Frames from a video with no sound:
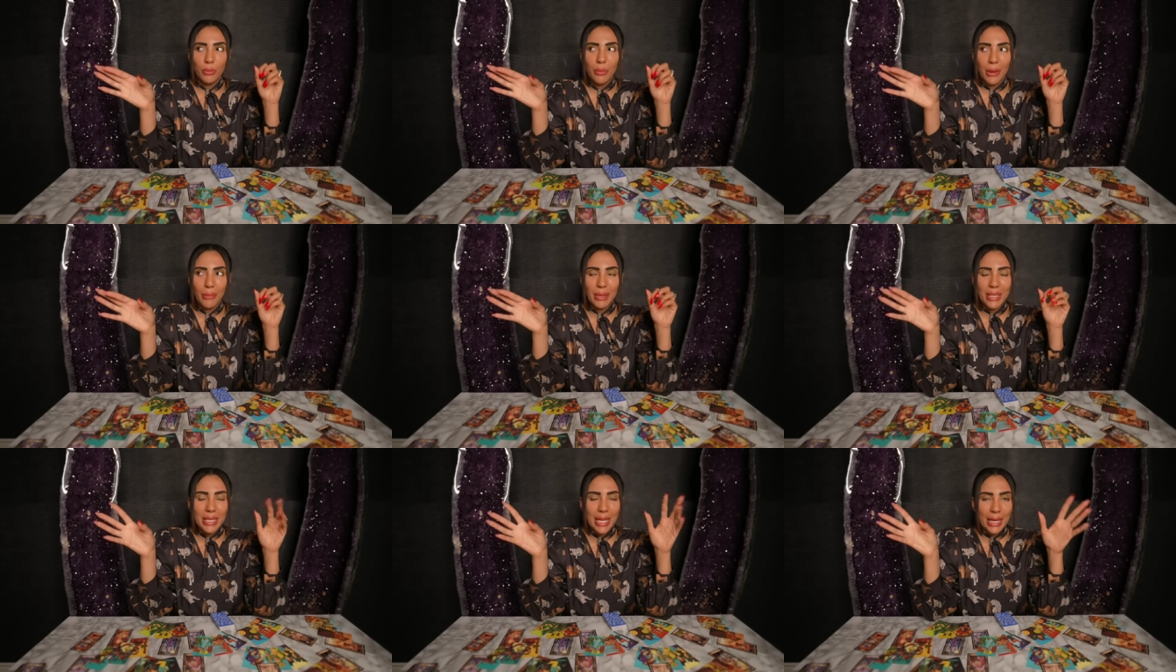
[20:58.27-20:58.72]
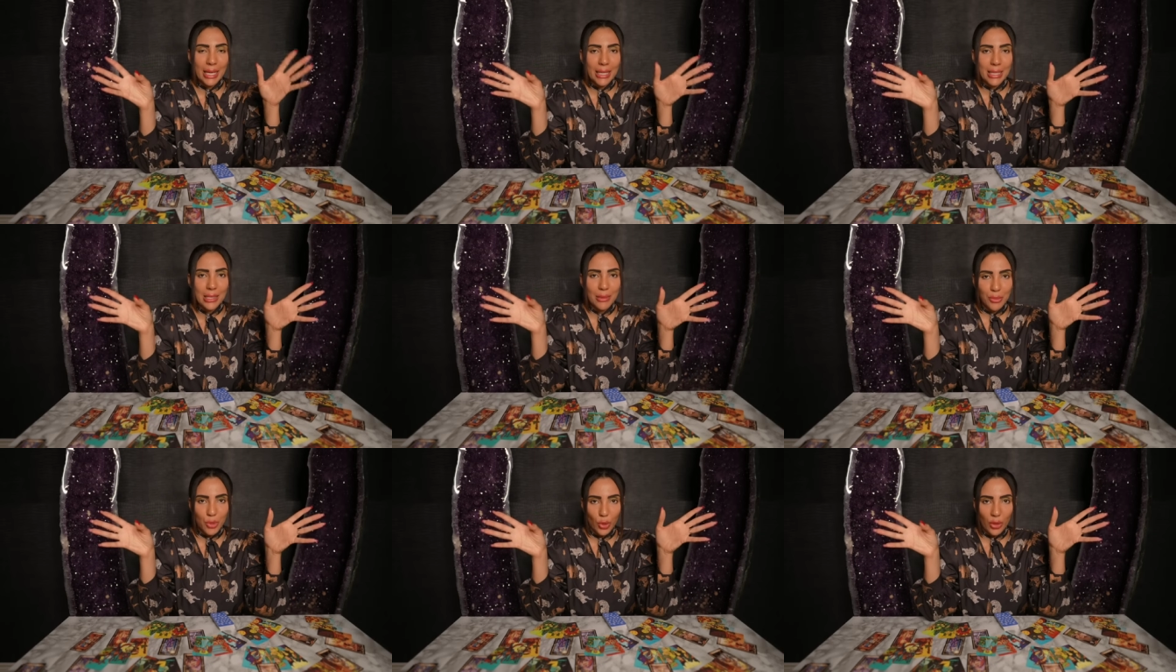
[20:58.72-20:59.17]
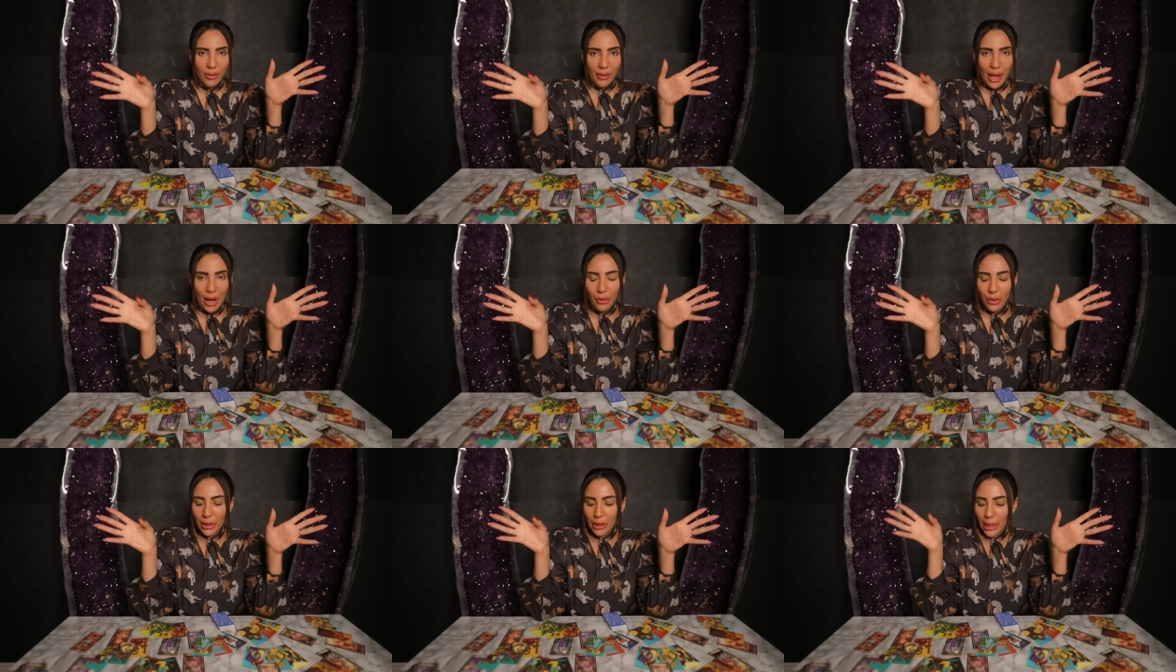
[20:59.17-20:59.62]
maybe taking some sort of
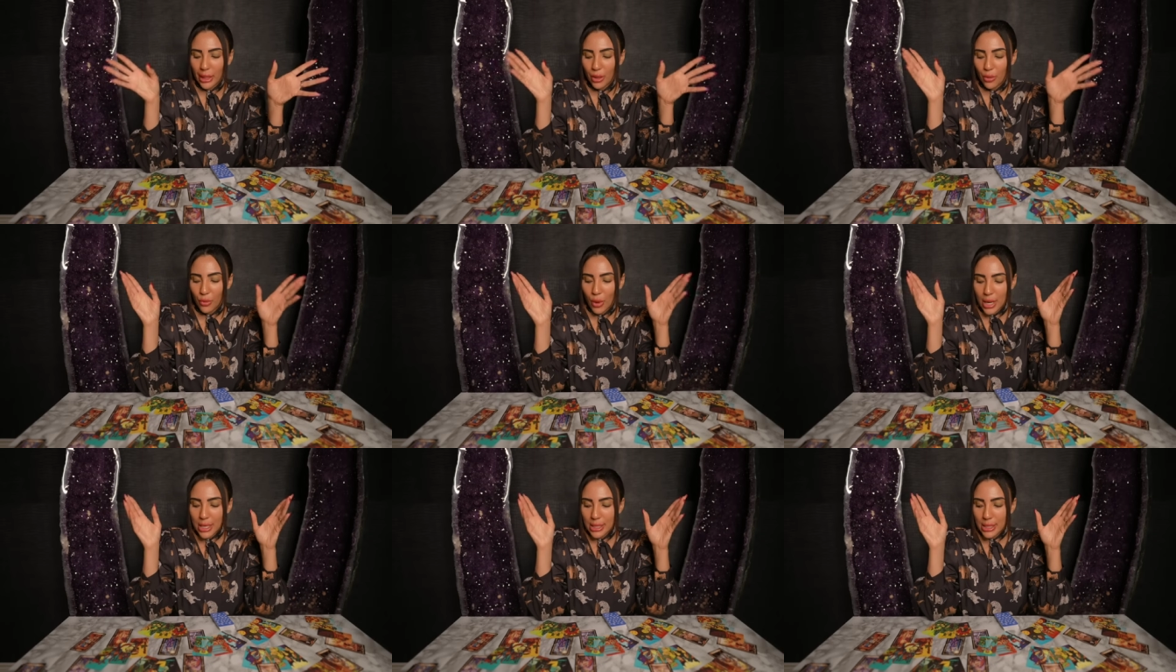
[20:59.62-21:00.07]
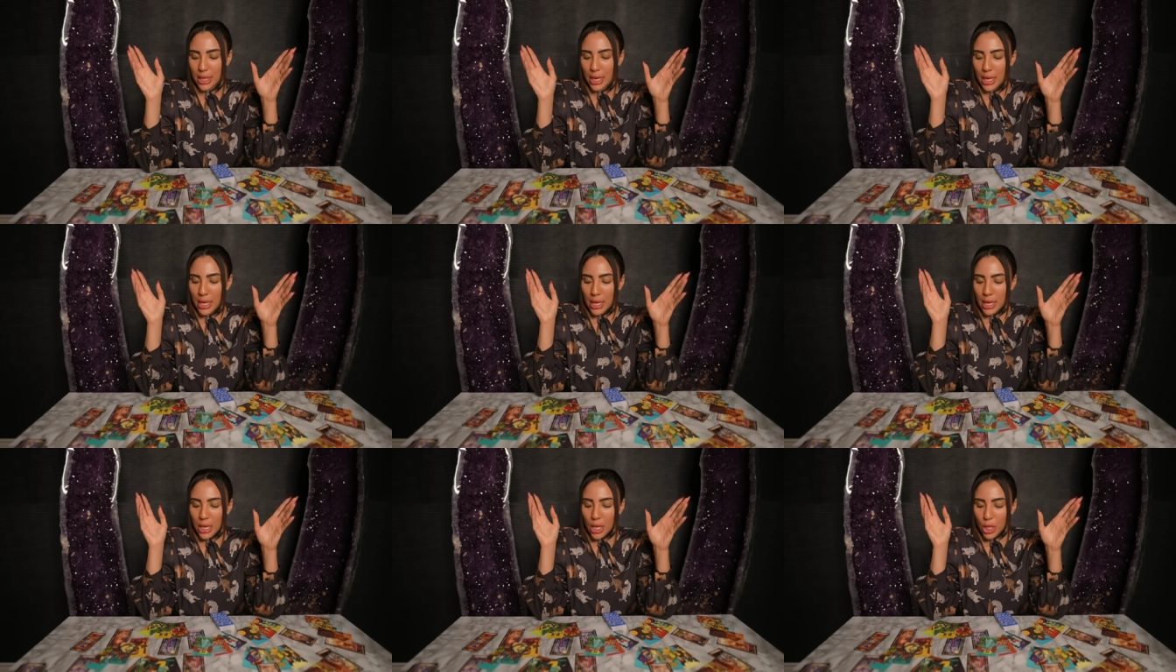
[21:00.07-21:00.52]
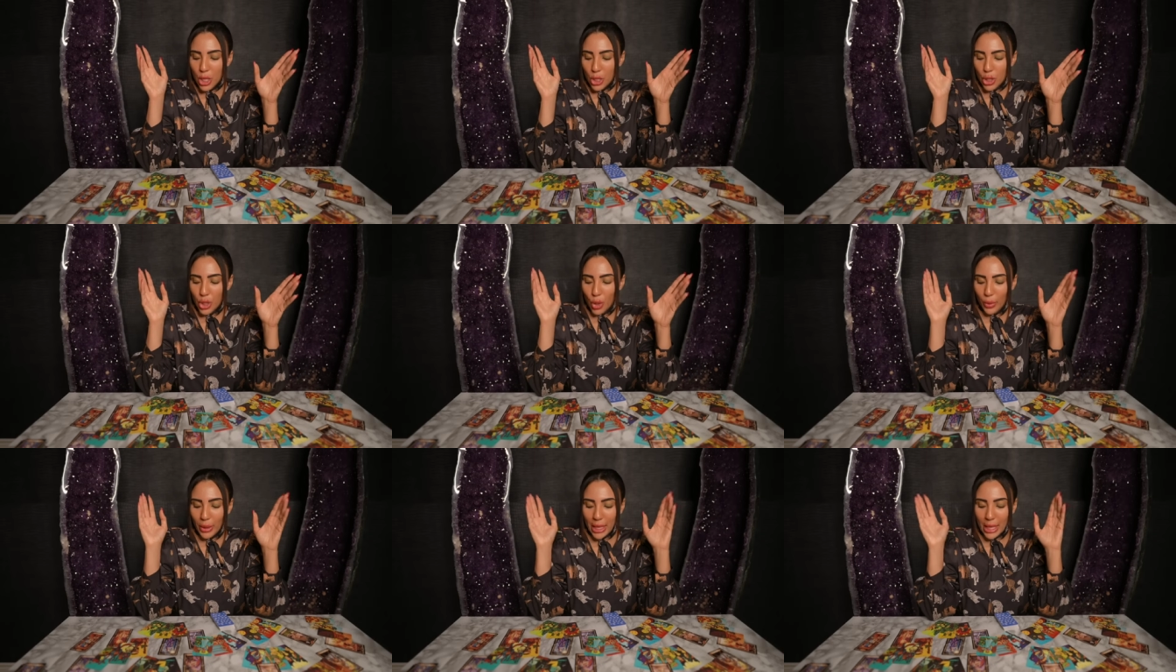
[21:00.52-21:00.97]
calculated risk
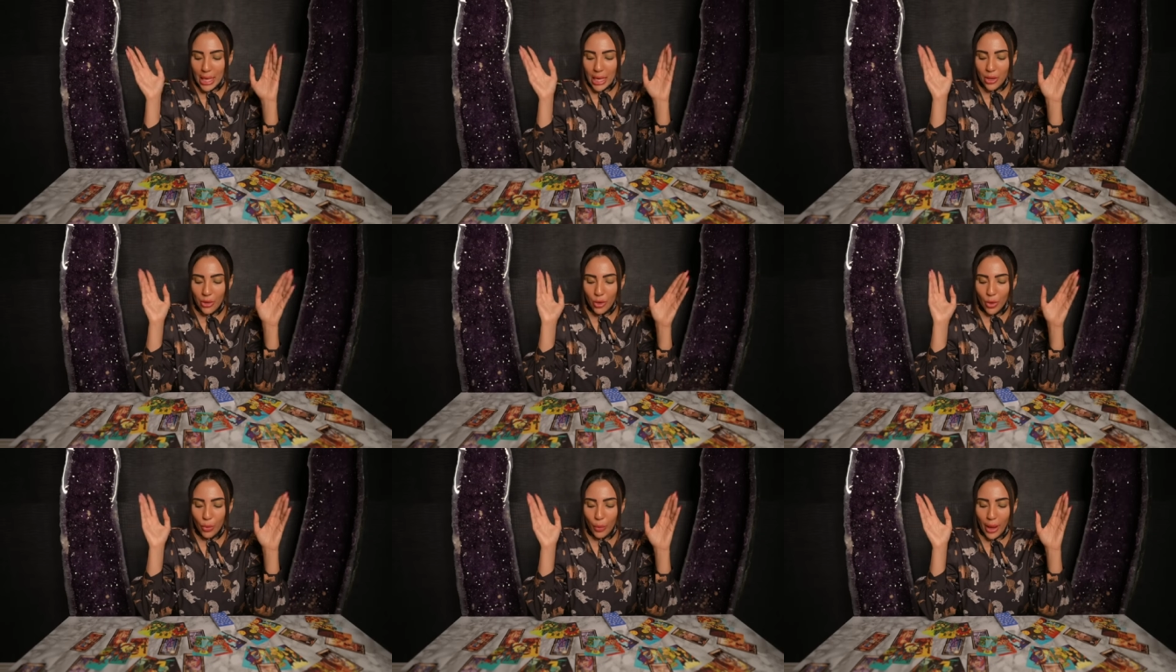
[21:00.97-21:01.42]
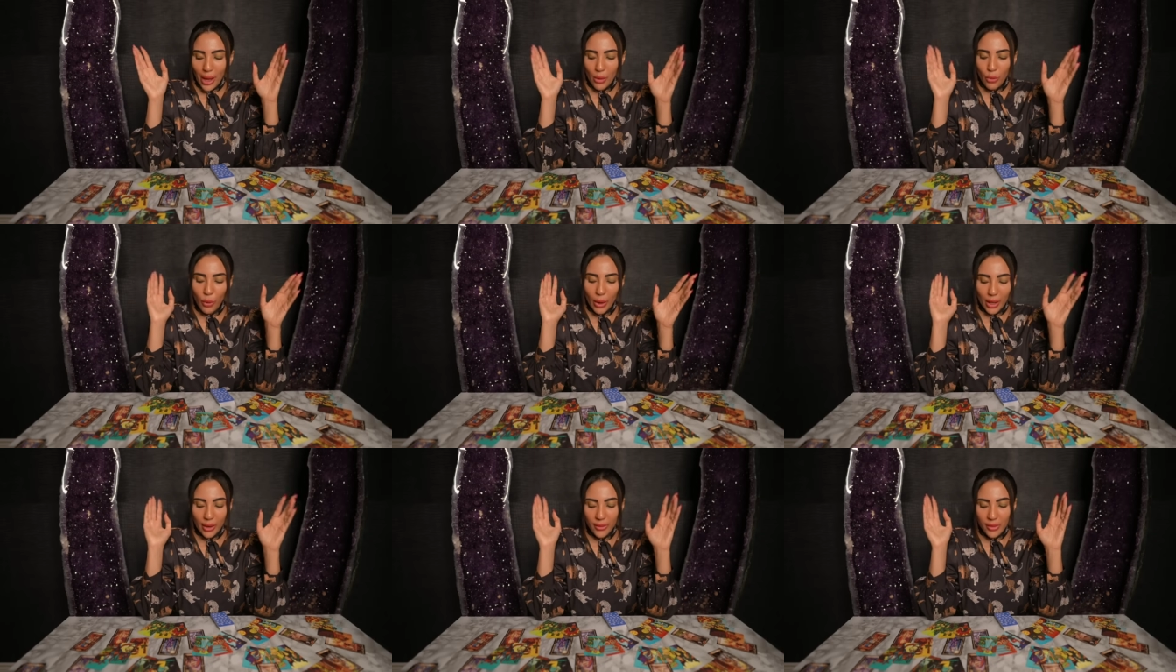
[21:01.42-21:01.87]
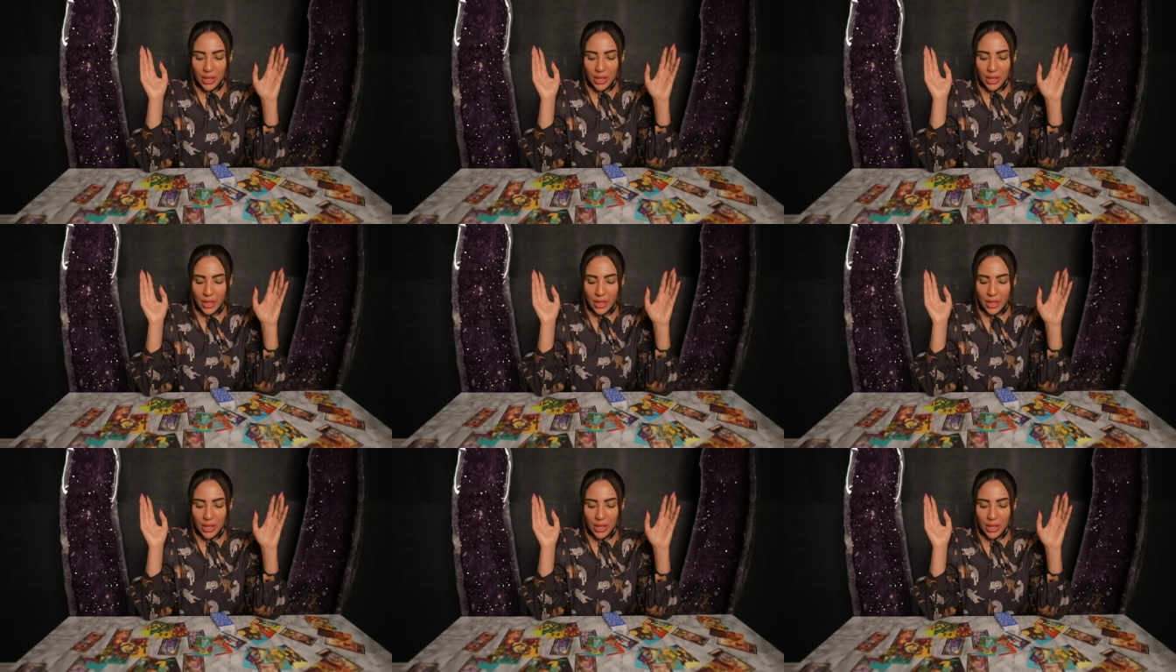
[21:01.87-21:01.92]
so either way one of